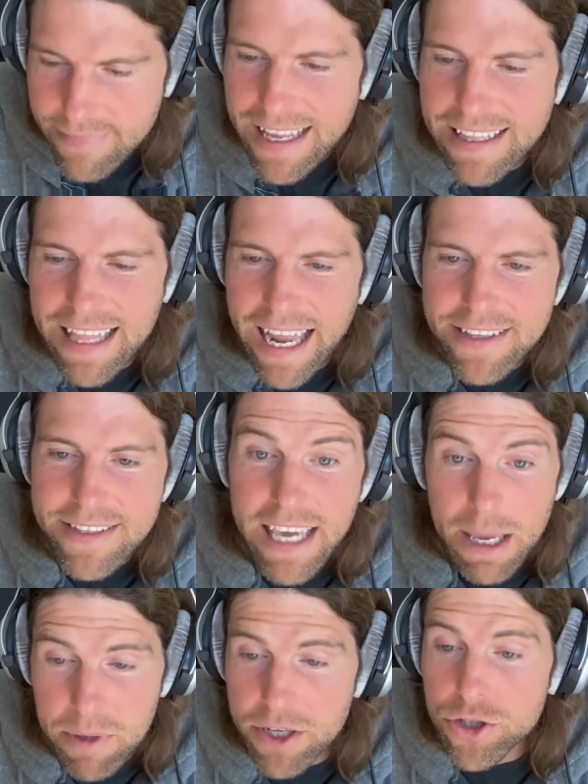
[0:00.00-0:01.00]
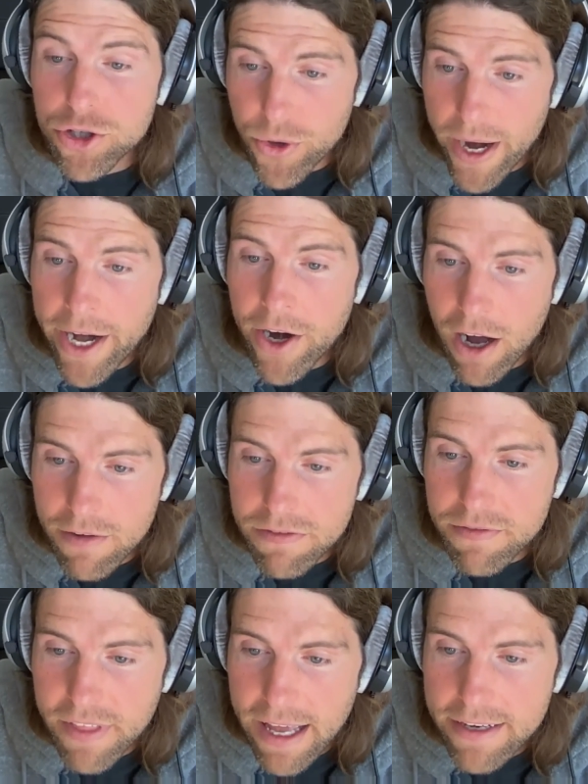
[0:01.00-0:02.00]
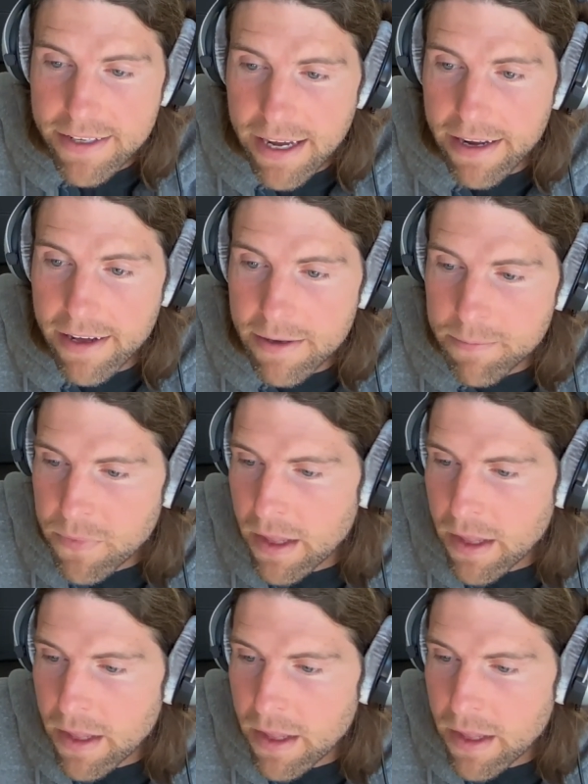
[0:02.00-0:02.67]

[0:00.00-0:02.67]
landscape can train off of that data.